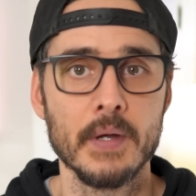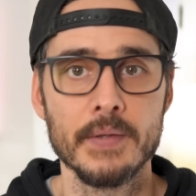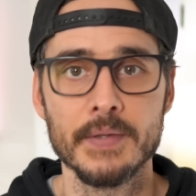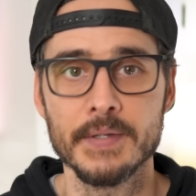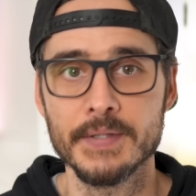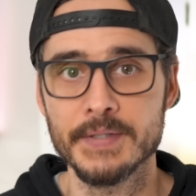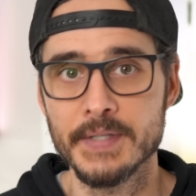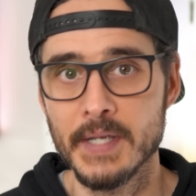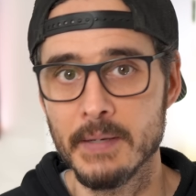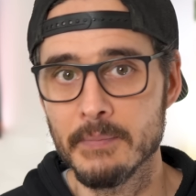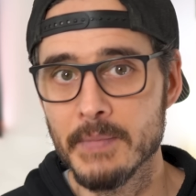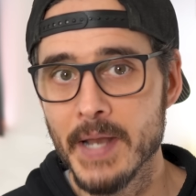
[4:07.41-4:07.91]
on the
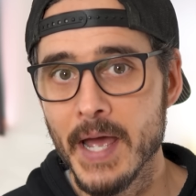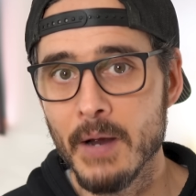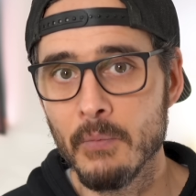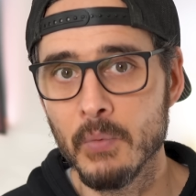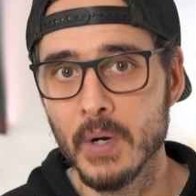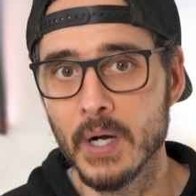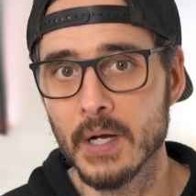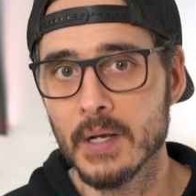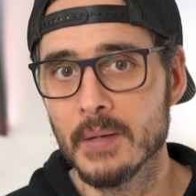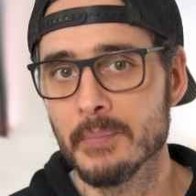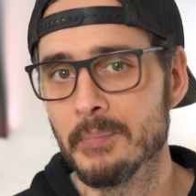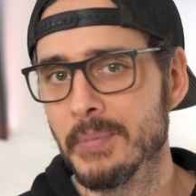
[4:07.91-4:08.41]
same
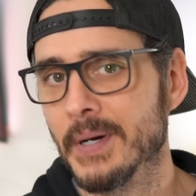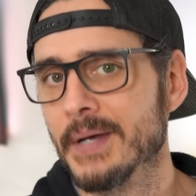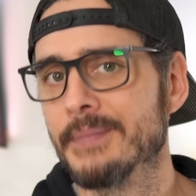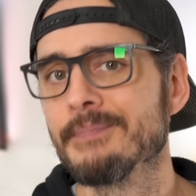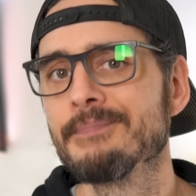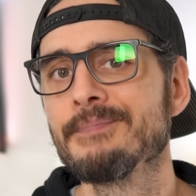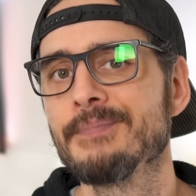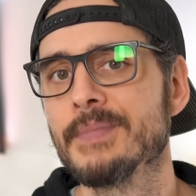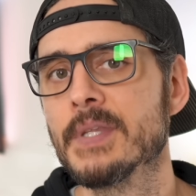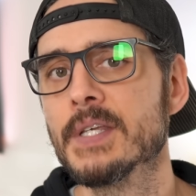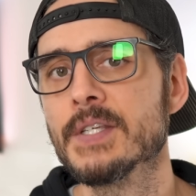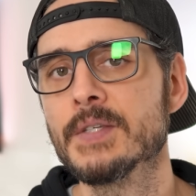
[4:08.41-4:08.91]
network, but
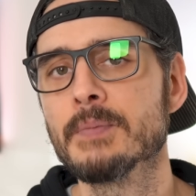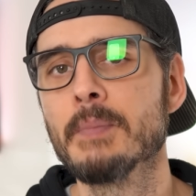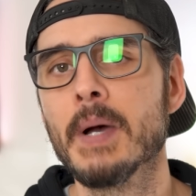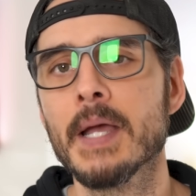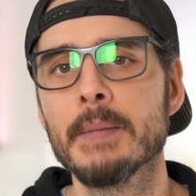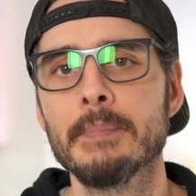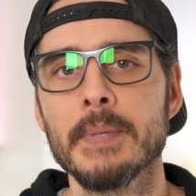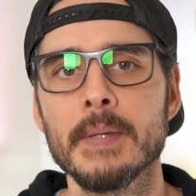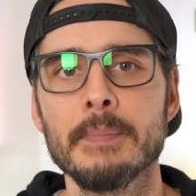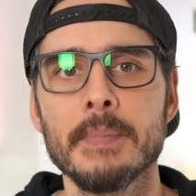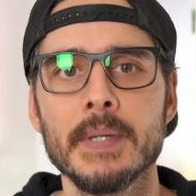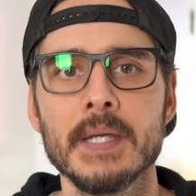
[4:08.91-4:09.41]
this
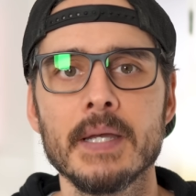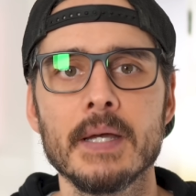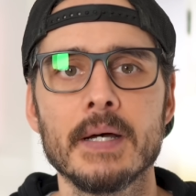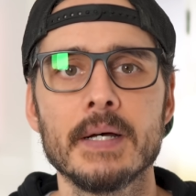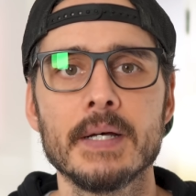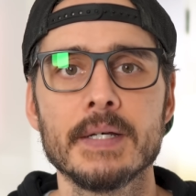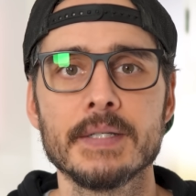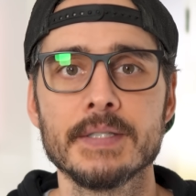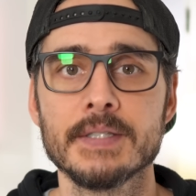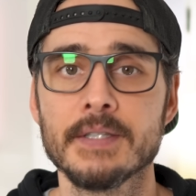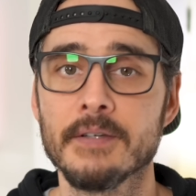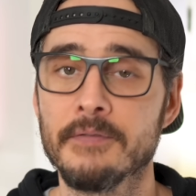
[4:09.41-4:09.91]
might be
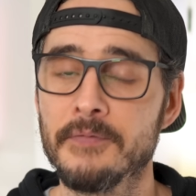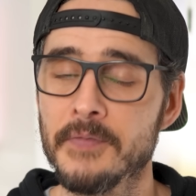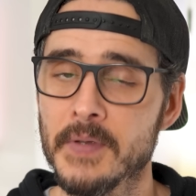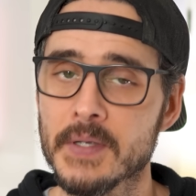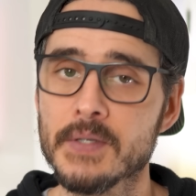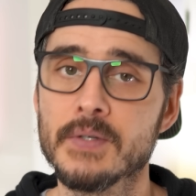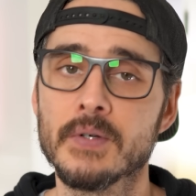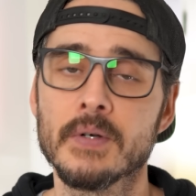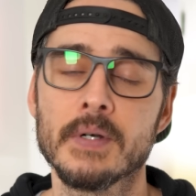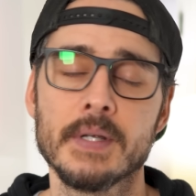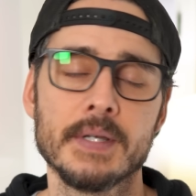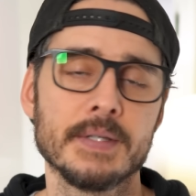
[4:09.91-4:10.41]
because the
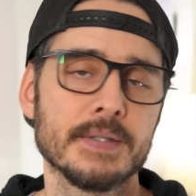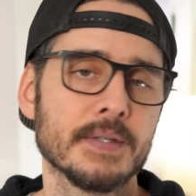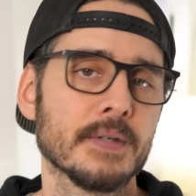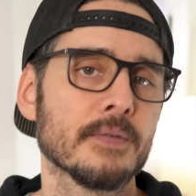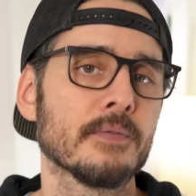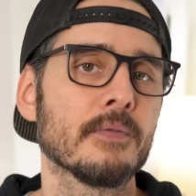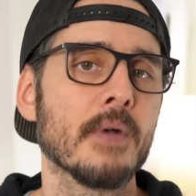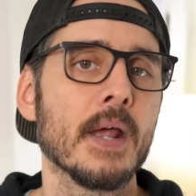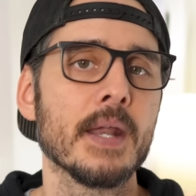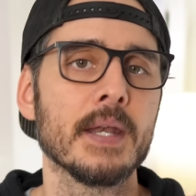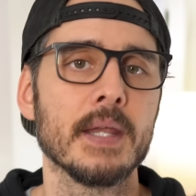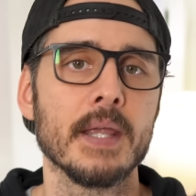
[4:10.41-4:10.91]
feature isn't
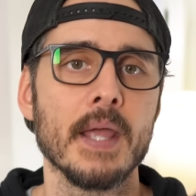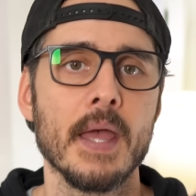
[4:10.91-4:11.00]
ready